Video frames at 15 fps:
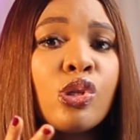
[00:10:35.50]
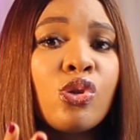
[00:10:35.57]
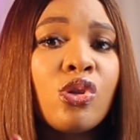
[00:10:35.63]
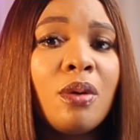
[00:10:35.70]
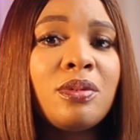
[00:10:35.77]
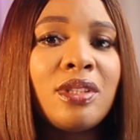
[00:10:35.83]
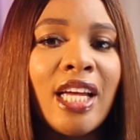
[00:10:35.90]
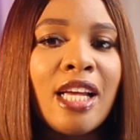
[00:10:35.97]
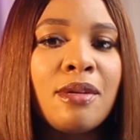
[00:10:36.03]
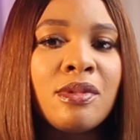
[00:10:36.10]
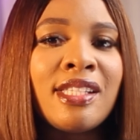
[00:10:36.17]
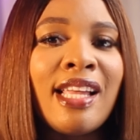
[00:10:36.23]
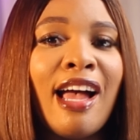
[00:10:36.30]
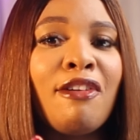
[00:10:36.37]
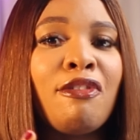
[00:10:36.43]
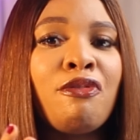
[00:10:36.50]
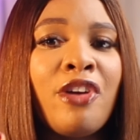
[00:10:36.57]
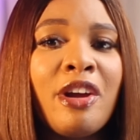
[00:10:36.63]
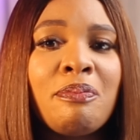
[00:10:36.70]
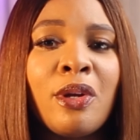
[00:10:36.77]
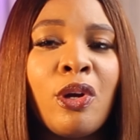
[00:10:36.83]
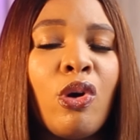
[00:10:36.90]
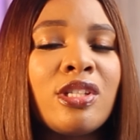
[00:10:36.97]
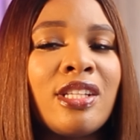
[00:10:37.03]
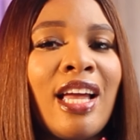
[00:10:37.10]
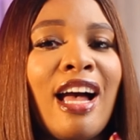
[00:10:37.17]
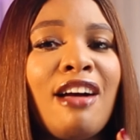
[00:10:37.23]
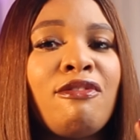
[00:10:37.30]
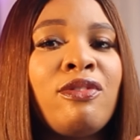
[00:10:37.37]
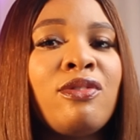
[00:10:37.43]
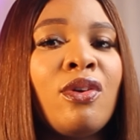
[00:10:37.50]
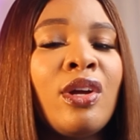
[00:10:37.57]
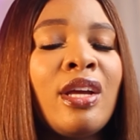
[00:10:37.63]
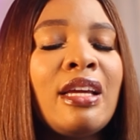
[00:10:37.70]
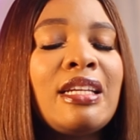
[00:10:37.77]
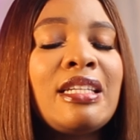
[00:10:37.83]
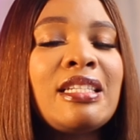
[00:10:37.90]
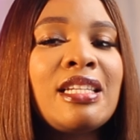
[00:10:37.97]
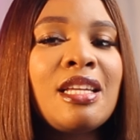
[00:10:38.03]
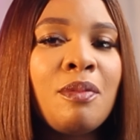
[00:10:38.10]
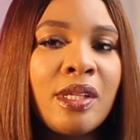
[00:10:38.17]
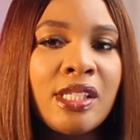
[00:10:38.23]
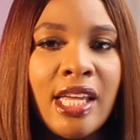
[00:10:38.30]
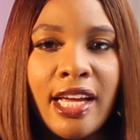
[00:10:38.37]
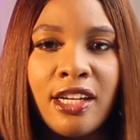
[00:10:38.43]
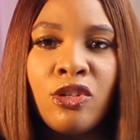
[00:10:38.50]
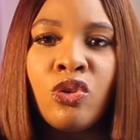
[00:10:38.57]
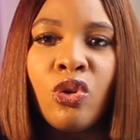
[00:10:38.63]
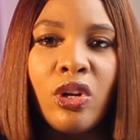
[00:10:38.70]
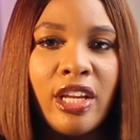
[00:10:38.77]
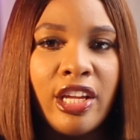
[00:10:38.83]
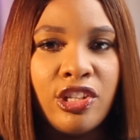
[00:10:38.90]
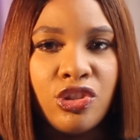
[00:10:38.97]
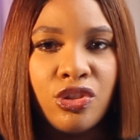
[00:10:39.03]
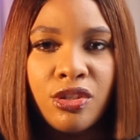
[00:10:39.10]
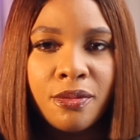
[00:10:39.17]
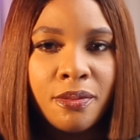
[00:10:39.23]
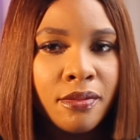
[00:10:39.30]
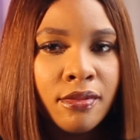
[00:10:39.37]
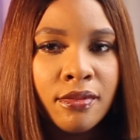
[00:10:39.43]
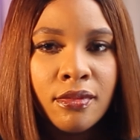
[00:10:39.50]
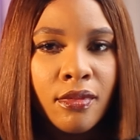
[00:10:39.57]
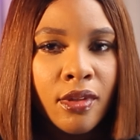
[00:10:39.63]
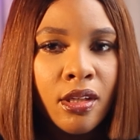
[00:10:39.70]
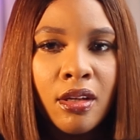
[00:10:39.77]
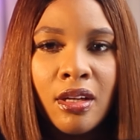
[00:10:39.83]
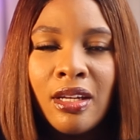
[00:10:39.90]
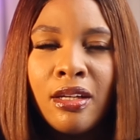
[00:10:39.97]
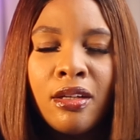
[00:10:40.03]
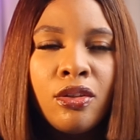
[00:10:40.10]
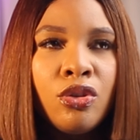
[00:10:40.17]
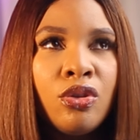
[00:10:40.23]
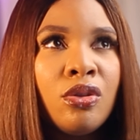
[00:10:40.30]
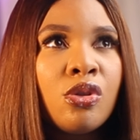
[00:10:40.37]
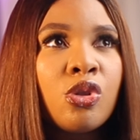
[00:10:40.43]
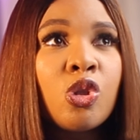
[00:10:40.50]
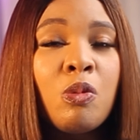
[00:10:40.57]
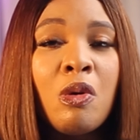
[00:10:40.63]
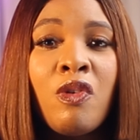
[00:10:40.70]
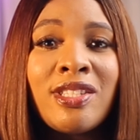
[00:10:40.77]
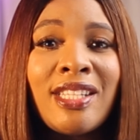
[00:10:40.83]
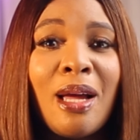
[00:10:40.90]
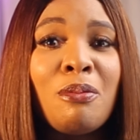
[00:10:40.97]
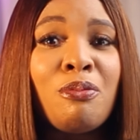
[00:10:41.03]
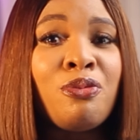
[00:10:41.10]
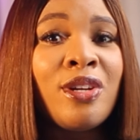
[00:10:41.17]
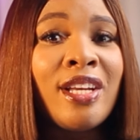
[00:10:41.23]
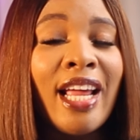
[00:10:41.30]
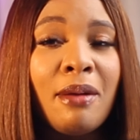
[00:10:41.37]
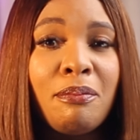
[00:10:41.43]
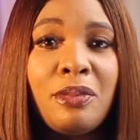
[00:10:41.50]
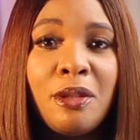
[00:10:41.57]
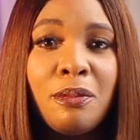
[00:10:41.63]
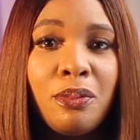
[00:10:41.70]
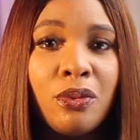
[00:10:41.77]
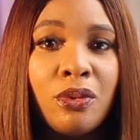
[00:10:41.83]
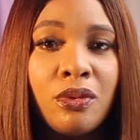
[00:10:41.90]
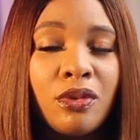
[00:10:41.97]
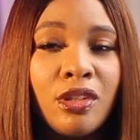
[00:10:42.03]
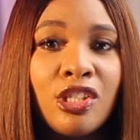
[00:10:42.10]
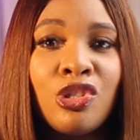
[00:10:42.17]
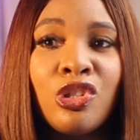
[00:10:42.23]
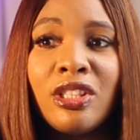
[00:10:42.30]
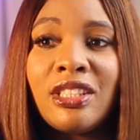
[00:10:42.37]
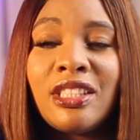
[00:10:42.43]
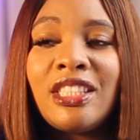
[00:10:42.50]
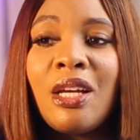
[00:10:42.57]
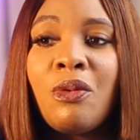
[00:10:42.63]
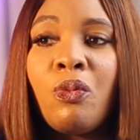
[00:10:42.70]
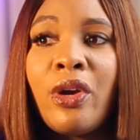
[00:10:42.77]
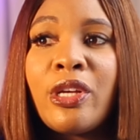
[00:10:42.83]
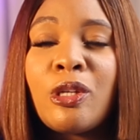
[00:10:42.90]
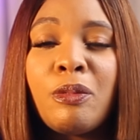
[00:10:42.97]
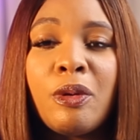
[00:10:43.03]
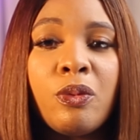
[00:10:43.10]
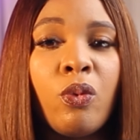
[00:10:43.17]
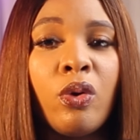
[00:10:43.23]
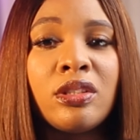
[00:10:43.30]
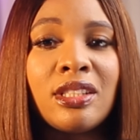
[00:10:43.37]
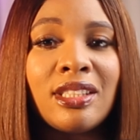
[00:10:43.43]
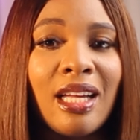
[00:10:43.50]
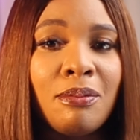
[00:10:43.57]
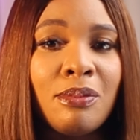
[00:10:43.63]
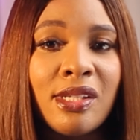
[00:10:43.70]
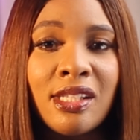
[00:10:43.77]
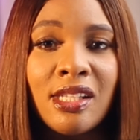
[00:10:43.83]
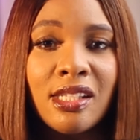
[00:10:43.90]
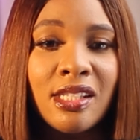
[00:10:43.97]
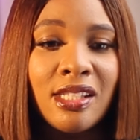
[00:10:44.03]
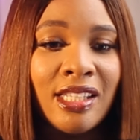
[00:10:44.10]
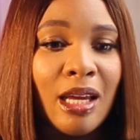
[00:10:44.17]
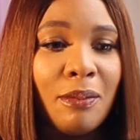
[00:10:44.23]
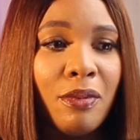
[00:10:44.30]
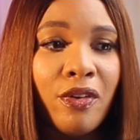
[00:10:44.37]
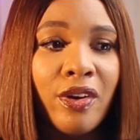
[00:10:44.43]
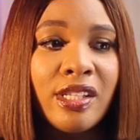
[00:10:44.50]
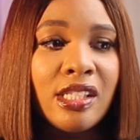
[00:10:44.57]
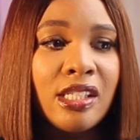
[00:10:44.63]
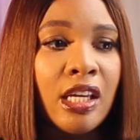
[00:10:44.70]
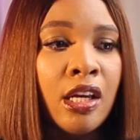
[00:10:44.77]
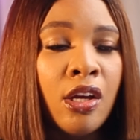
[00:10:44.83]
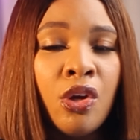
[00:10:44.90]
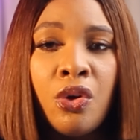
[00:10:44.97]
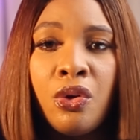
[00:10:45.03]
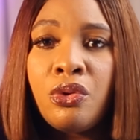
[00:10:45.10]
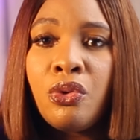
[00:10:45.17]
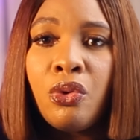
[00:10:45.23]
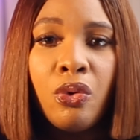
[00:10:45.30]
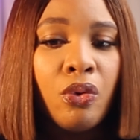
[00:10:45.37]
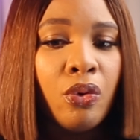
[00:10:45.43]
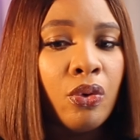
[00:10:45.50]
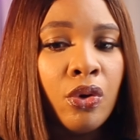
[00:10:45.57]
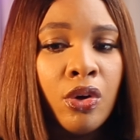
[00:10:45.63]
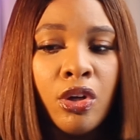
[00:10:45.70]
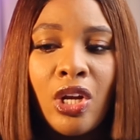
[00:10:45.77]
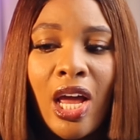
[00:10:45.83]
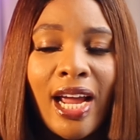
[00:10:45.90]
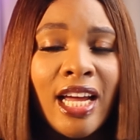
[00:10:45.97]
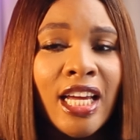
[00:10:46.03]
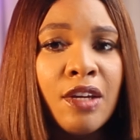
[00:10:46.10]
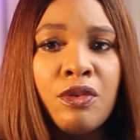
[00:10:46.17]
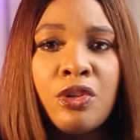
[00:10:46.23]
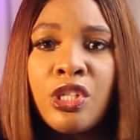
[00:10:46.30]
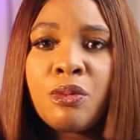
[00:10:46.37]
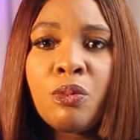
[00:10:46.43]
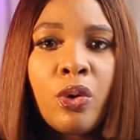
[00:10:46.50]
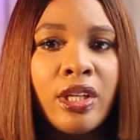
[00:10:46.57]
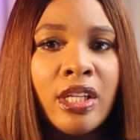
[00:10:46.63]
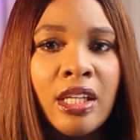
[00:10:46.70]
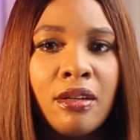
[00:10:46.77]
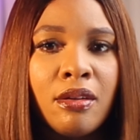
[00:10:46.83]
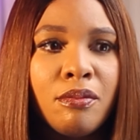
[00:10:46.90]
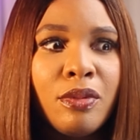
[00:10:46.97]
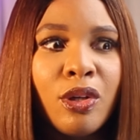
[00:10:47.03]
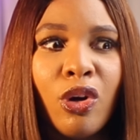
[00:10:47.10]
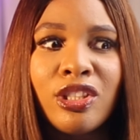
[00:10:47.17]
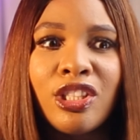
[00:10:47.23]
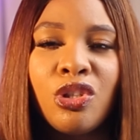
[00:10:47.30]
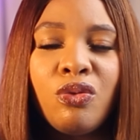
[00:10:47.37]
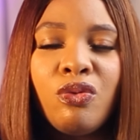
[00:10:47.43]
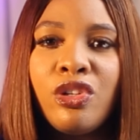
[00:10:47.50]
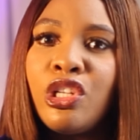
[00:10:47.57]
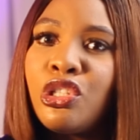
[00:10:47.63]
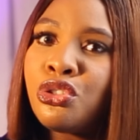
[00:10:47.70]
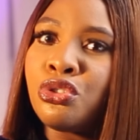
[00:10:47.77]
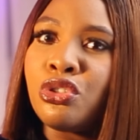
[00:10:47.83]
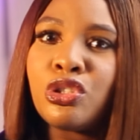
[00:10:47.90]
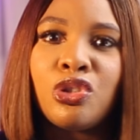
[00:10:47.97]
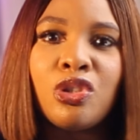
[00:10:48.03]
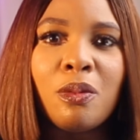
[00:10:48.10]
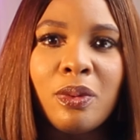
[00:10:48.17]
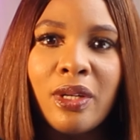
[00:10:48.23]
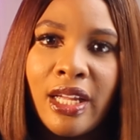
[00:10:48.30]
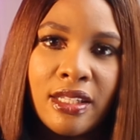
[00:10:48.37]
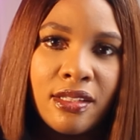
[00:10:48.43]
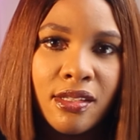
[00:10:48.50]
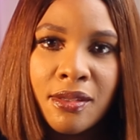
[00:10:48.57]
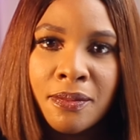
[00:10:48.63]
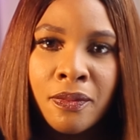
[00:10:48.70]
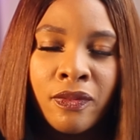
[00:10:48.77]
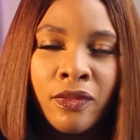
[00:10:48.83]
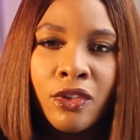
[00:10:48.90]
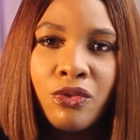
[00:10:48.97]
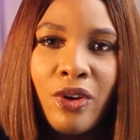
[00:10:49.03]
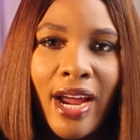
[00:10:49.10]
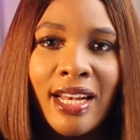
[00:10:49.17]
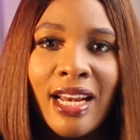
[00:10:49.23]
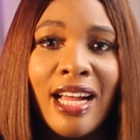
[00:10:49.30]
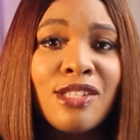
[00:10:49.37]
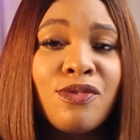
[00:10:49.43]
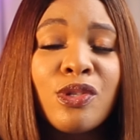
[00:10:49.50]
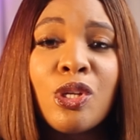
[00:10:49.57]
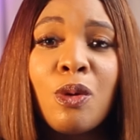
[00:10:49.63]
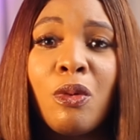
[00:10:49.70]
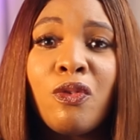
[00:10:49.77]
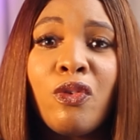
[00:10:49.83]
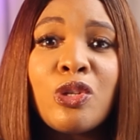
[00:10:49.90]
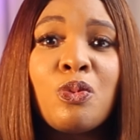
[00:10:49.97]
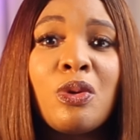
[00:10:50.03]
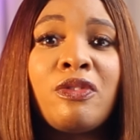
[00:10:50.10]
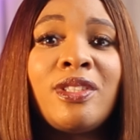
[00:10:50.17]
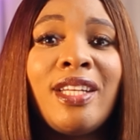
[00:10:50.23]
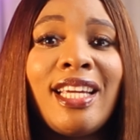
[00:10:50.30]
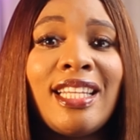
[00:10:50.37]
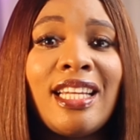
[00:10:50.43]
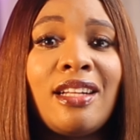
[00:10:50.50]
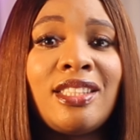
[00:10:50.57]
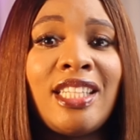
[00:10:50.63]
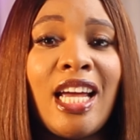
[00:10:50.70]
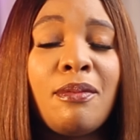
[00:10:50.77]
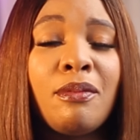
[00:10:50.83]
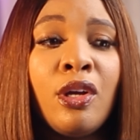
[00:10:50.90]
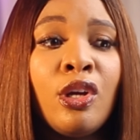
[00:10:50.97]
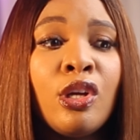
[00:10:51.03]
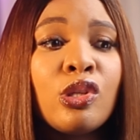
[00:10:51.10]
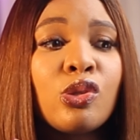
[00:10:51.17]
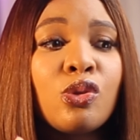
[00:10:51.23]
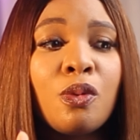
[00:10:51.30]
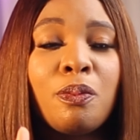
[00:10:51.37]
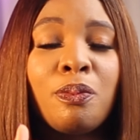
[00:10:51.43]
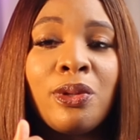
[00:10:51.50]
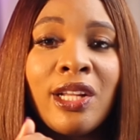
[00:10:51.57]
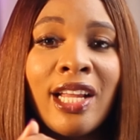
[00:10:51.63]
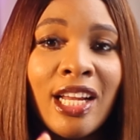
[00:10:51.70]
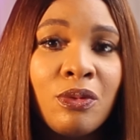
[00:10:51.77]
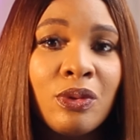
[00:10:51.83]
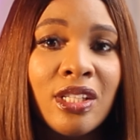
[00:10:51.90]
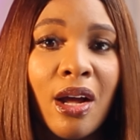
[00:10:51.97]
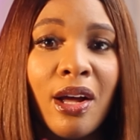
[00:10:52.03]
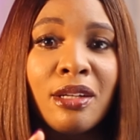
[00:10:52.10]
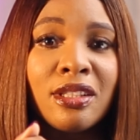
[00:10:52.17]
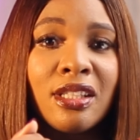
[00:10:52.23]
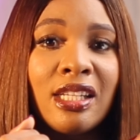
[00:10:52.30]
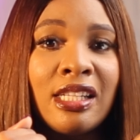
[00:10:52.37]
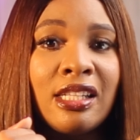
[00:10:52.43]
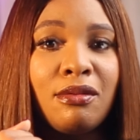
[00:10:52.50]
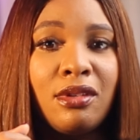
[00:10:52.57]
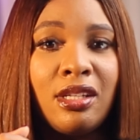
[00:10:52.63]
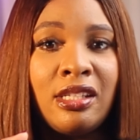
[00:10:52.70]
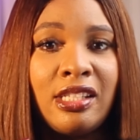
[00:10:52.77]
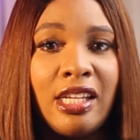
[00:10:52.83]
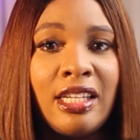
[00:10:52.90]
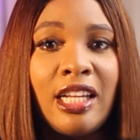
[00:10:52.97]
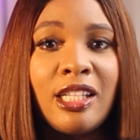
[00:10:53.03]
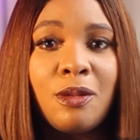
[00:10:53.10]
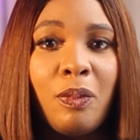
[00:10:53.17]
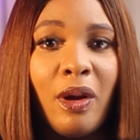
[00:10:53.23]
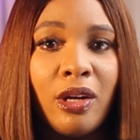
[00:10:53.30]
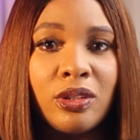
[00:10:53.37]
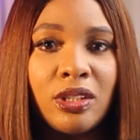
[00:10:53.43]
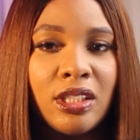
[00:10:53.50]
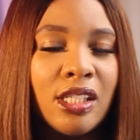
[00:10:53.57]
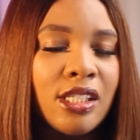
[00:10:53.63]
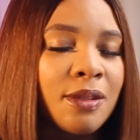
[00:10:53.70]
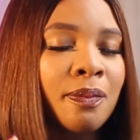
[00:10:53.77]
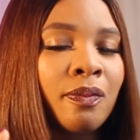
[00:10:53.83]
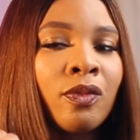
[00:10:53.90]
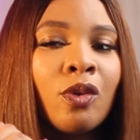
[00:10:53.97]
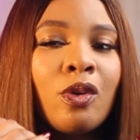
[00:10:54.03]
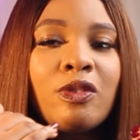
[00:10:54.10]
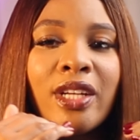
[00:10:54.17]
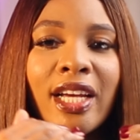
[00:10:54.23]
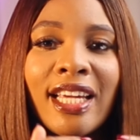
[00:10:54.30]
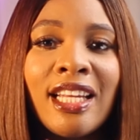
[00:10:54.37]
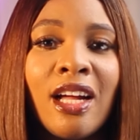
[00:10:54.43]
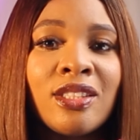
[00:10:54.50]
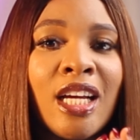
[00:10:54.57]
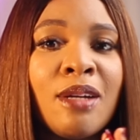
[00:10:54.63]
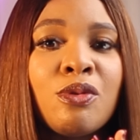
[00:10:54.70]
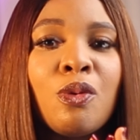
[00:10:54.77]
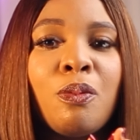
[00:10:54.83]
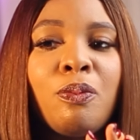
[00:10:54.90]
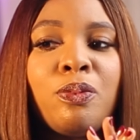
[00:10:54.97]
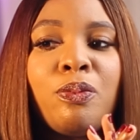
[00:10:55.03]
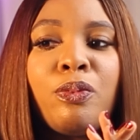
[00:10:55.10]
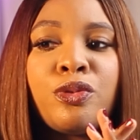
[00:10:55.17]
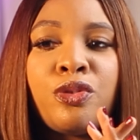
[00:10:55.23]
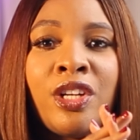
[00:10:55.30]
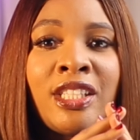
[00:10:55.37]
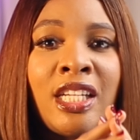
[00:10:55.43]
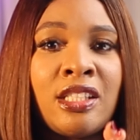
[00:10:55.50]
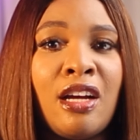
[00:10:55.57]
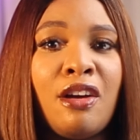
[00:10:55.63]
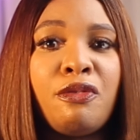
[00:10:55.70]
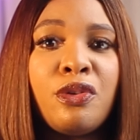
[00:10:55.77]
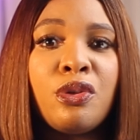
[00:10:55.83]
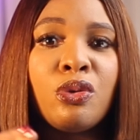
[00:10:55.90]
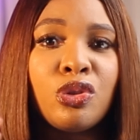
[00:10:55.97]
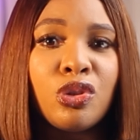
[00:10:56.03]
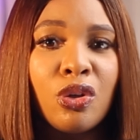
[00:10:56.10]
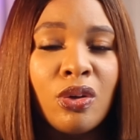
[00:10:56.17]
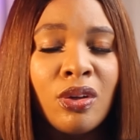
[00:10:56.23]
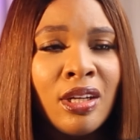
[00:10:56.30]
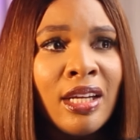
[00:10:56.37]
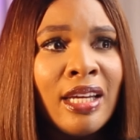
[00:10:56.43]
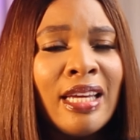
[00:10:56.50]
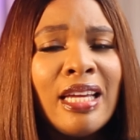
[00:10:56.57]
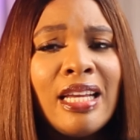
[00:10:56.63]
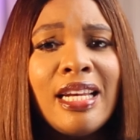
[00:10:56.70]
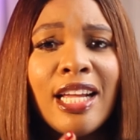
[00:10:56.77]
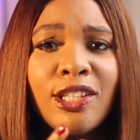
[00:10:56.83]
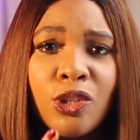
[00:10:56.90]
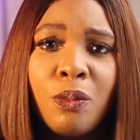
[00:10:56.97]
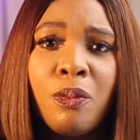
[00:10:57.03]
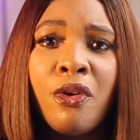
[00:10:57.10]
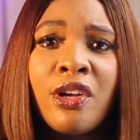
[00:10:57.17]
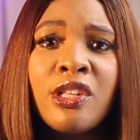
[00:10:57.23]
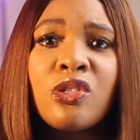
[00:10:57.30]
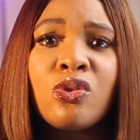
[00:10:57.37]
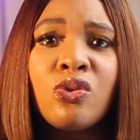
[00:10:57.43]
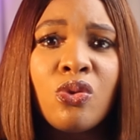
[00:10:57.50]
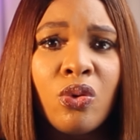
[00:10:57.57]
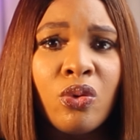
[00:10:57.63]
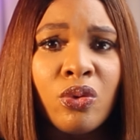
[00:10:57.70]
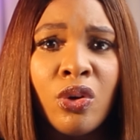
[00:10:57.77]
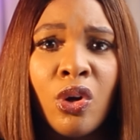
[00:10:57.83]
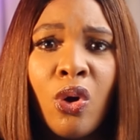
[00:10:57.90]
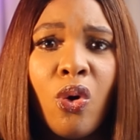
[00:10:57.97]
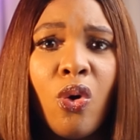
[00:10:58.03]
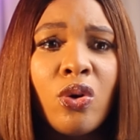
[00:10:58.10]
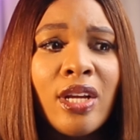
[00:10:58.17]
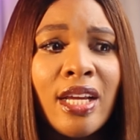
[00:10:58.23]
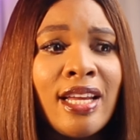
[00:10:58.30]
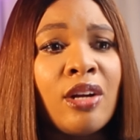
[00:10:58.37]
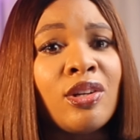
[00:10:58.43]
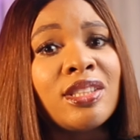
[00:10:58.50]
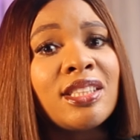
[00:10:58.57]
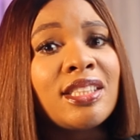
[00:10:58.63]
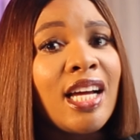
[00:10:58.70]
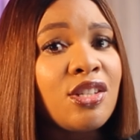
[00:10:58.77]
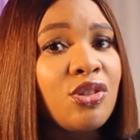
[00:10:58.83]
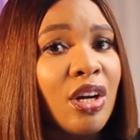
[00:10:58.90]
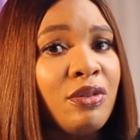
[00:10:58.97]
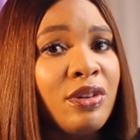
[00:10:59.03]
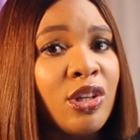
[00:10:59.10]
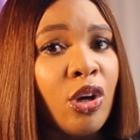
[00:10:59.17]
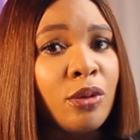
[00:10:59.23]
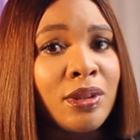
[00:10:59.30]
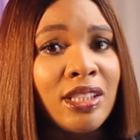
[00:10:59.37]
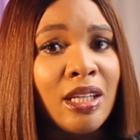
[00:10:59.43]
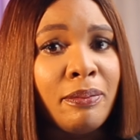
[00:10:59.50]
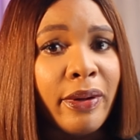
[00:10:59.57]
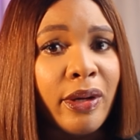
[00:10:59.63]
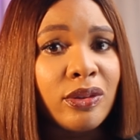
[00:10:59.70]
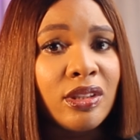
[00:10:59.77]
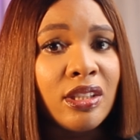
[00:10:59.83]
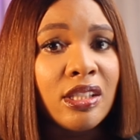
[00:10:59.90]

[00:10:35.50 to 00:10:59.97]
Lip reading: sometimes they are afraid because they have limited knowledge. Some of us are brilliant people. It's just the same way some people want to start businesses and their parents say, no, I can't give you this money, because they don't really trust your plans, right? And for some of us, we've taken our time to plan with our intended spouses. We've taken our time to strategize our future. Let your parents know, oh, that they understand you are really upset about